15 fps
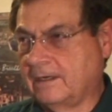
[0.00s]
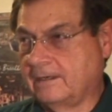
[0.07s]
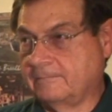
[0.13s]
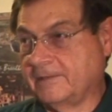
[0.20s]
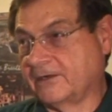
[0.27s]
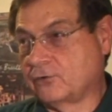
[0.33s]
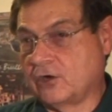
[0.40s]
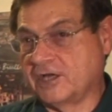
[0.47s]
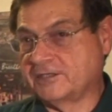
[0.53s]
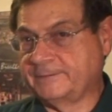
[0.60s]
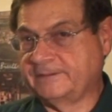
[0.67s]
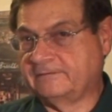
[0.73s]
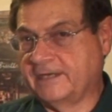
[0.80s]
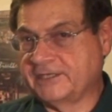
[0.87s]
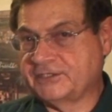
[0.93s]
that cost me
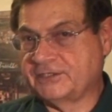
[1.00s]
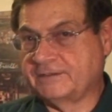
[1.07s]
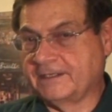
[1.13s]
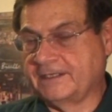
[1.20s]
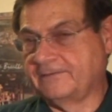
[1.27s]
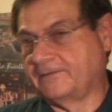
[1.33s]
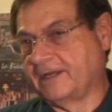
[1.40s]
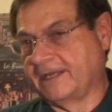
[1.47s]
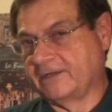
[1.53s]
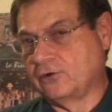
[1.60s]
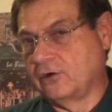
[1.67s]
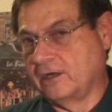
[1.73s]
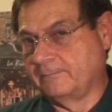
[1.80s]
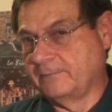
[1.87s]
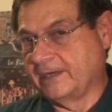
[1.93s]
less than if I had
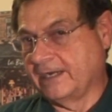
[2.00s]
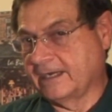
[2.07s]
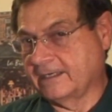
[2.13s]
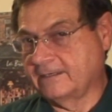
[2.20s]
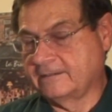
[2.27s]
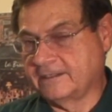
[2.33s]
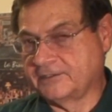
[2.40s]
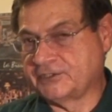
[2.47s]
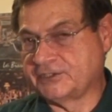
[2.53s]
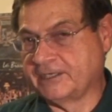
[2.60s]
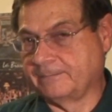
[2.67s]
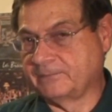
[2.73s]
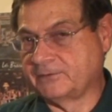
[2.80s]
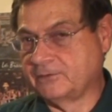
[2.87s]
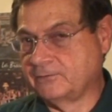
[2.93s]
gone back a
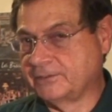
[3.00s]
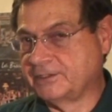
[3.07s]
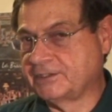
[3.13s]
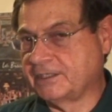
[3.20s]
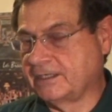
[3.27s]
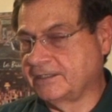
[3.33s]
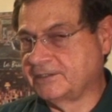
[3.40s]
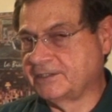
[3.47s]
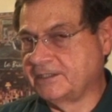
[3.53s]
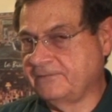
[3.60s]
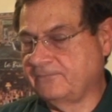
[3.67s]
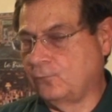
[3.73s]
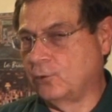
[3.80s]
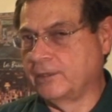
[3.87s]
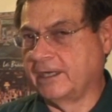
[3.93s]
step to a
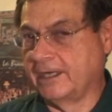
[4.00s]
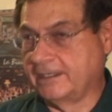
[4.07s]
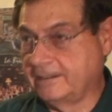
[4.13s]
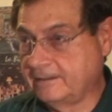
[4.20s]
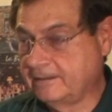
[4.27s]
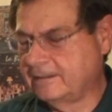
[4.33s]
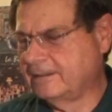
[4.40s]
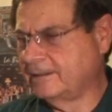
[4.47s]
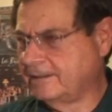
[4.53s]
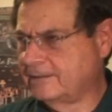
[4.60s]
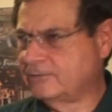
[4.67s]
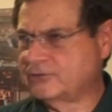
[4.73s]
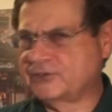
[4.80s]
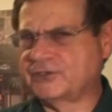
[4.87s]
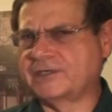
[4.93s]
Z490,
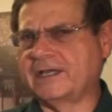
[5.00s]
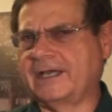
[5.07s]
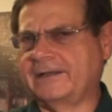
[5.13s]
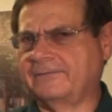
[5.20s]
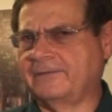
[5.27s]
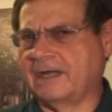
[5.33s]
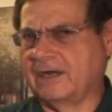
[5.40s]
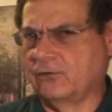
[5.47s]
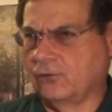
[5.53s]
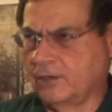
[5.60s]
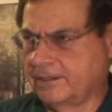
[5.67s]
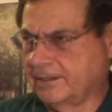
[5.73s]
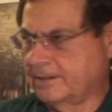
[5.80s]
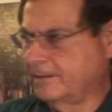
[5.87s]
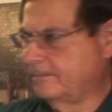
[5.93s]
which is kind of
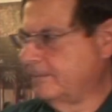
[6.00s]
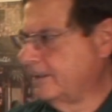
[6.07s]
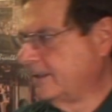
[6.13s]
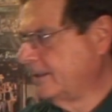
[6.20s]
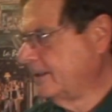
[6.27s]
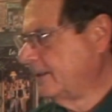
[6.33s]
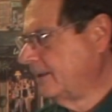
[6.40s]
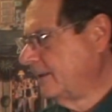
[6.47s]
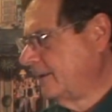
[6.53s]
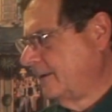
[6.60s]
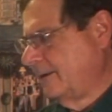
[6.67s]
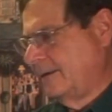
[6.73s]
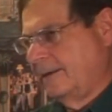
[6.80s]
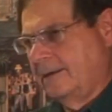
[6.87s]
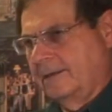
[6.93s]
ironic.
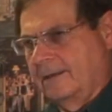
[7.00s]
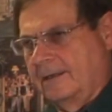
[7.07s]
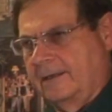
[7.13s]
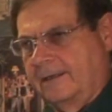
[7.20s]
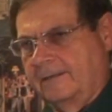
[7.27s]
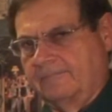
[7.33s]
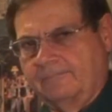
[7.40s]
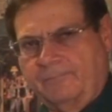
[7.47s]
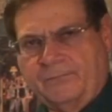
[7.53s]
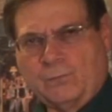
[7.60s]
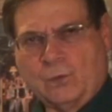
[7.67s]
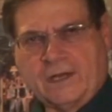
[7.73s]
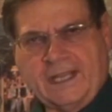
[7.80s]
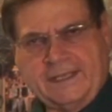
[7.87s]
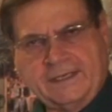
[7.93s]

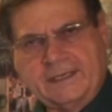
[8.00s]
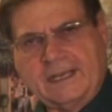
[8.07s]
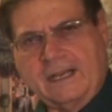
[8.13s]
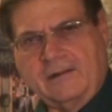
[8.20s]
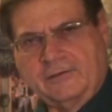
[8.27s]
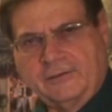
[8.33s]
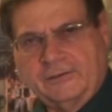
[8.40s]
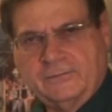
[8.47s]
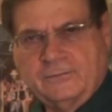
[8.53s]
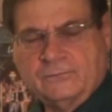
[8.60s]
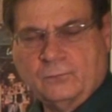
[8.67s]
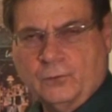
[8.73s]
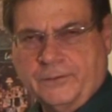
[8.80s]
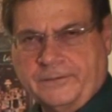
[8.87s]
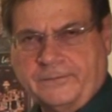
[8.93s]
What I encountered
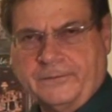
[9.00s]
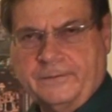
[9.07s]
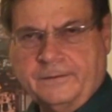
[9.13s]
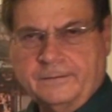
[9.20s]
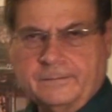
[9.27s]
with